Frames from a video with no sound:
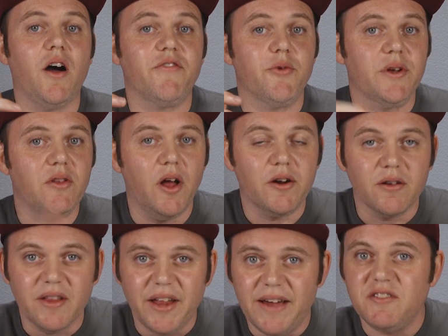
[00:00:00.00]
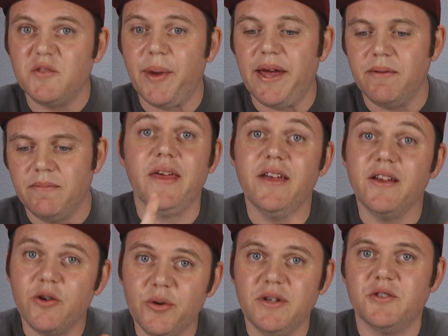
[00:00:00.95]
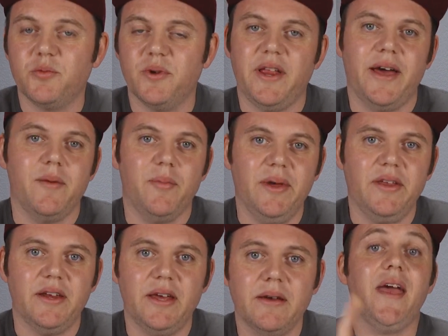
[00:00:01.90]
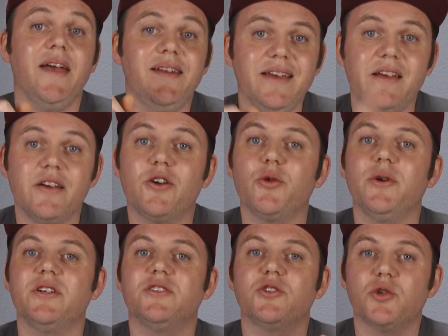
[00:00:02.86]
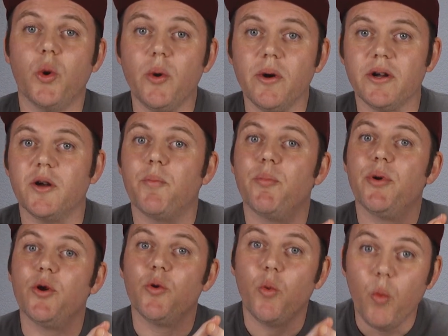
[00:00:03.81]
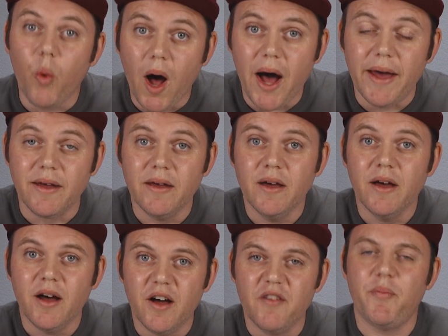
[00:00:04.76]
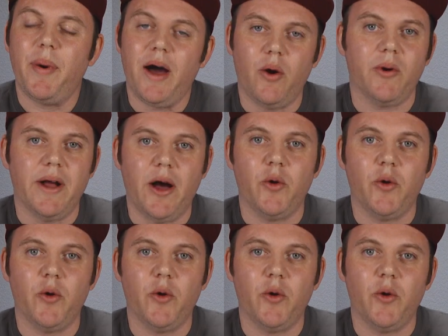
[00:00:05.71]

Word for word: offering longer lifespan, increased reliability, and increased torque per watt of power